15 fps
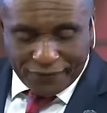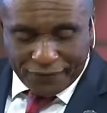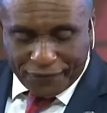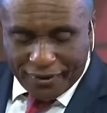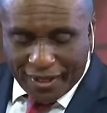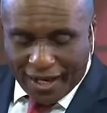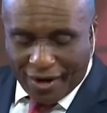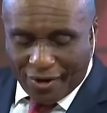
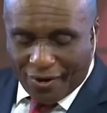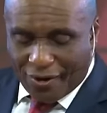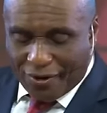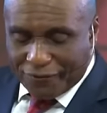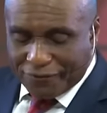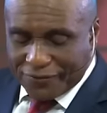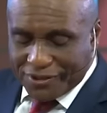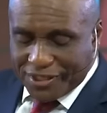Fear
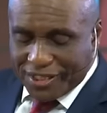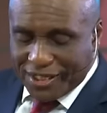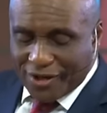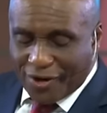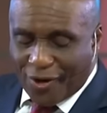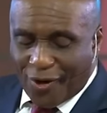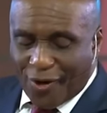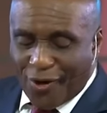of the
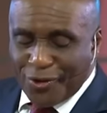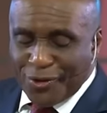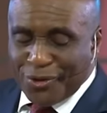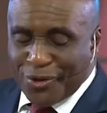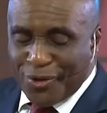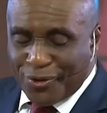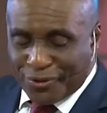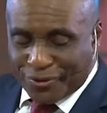
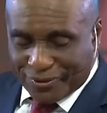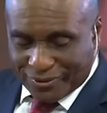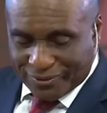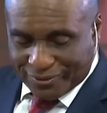unknown.